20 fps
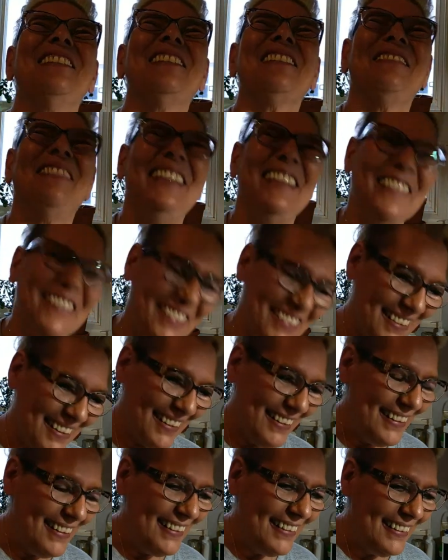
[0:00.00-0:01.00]
sweetheart.
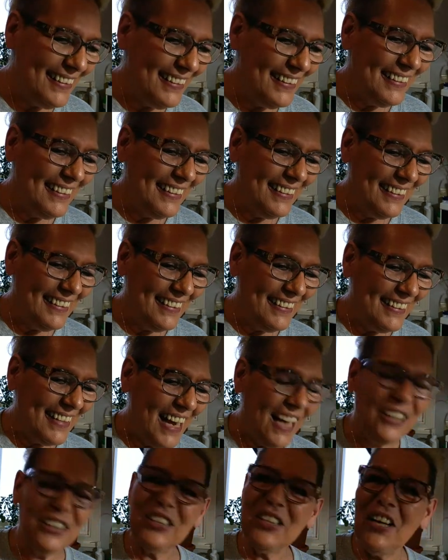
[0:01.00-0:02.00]

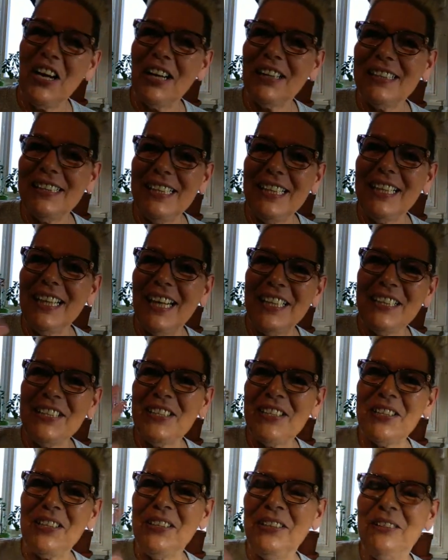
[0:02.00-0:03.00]
I'll talk to you
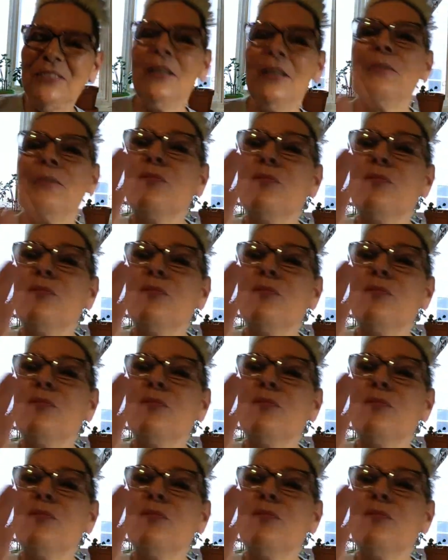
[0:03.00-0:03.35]
guys soon.